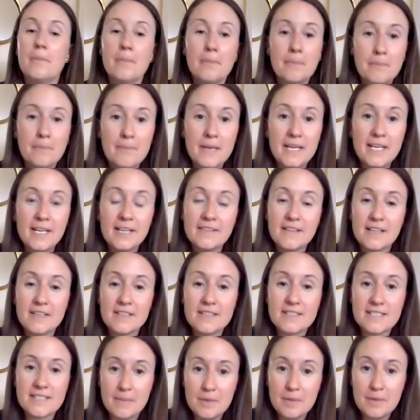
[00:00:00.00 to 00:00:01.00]
Meaning that
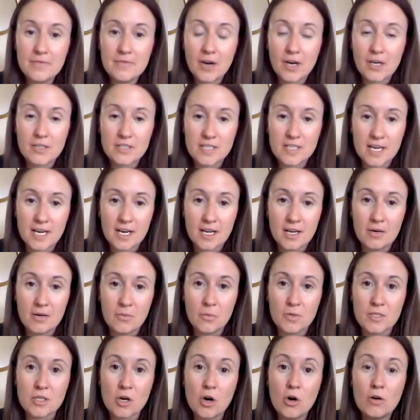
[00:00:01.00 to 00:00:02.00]
some of our data
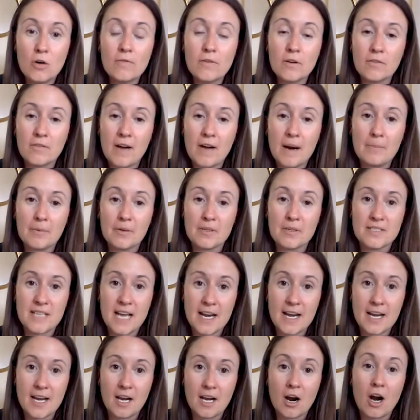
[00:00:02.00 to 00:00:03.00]
was
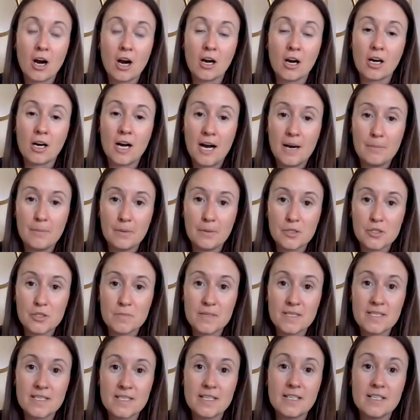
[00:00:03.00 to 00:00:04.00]
overrepresenting our
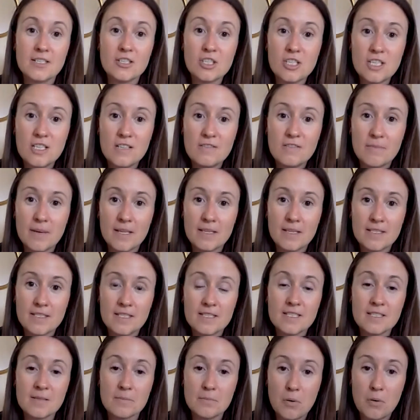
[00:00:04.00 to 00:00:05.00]
accomplishments and achievements in
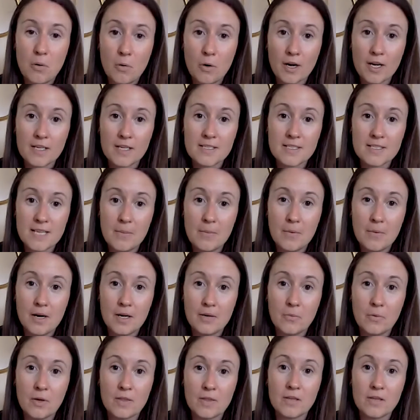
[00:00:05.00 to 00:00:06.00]
supporting
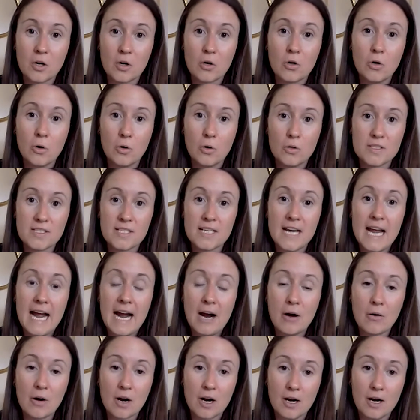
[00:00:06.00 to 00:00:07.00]
someone with their goals and
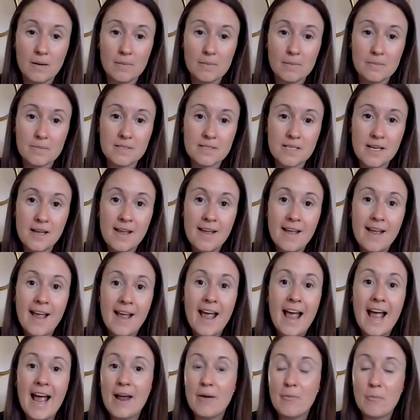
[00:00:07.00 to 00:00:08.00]
outcomes.
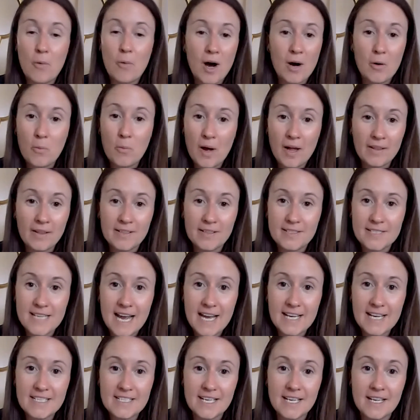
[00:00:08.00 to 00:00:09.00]
And while
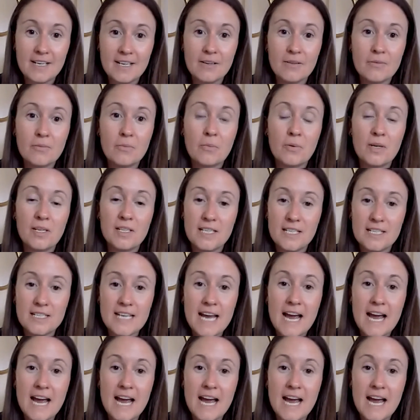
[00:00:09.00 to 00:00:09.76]
well-intended, we need to